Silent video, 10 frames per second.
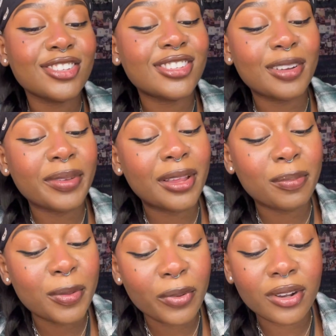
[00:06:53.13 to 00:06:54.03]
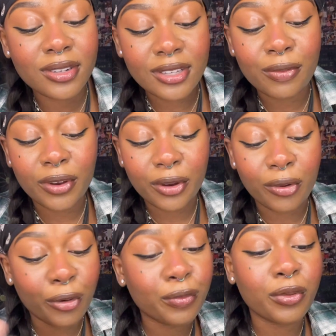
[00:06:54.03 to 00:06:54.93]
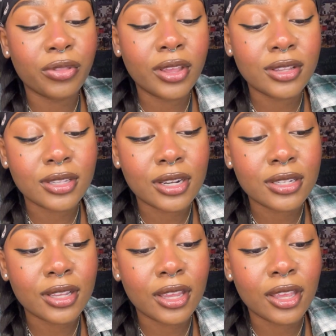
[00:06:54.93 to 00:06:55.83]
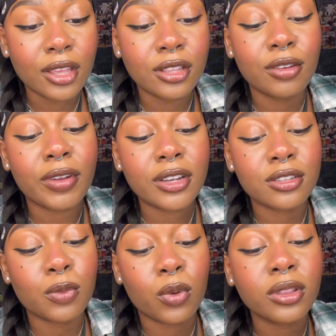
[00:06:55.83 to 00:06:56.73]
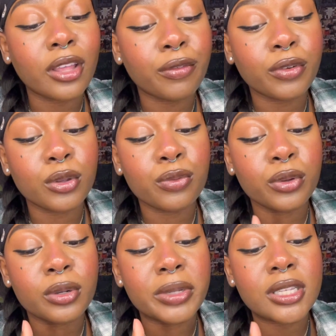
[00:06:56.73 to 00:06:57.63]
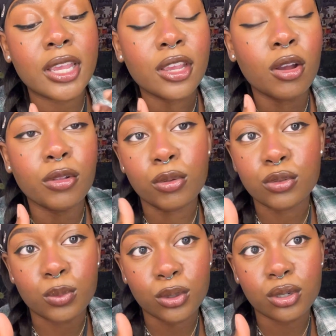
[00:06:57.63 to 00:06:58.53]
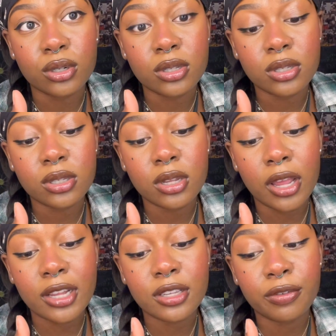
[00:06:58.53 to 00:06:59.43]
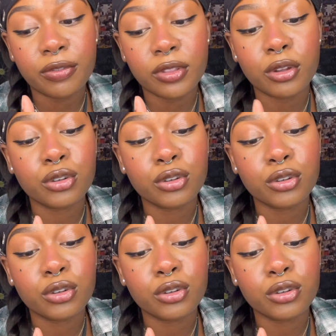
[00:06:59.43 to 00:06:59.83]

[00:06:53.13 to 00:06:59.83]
just going to be like, people are going to say very hurtful things. And it's like, the divine doesn't want that for you to be taking on those words as if they're